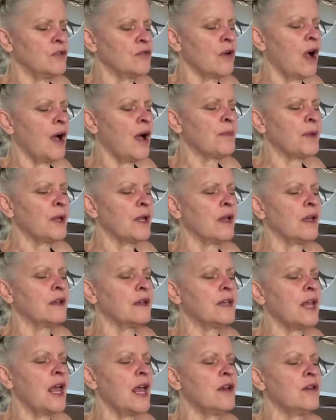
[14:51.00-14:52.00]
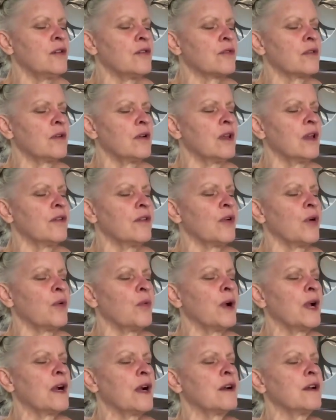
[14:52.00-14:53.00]
Drop a tendril of
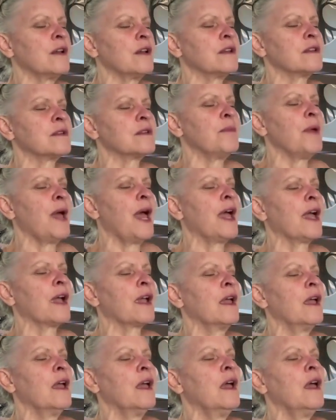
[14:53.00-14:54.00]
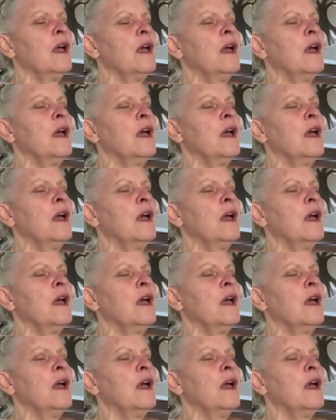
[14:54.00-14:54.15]
awareness back